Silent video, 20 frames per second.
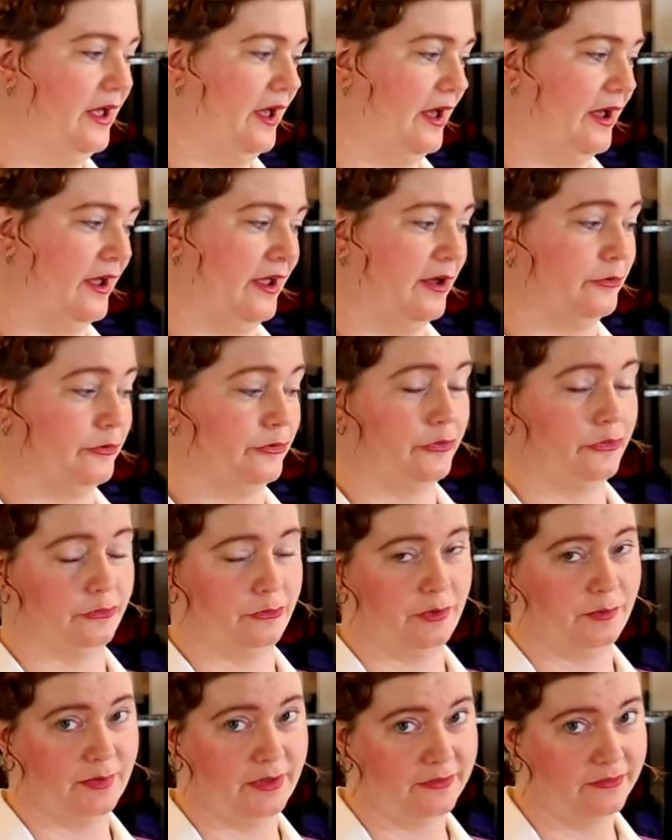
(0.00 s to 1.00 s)
I have
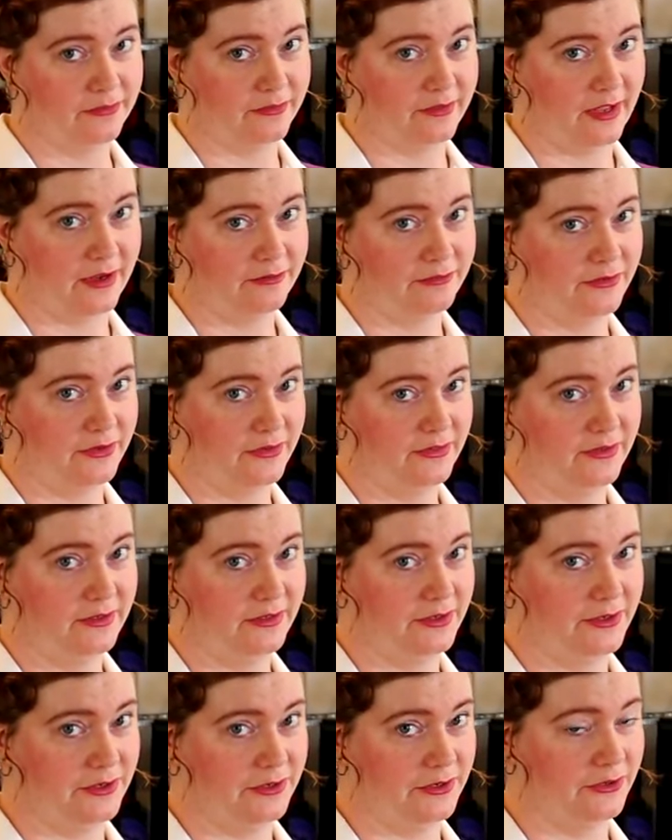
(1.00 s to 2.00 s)
3 months left in the
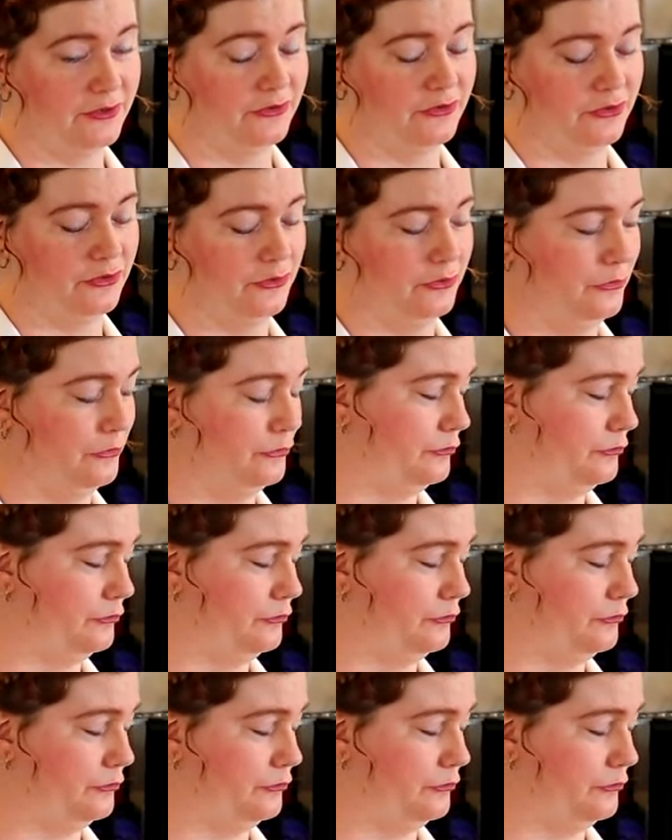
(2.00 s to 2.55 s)
year to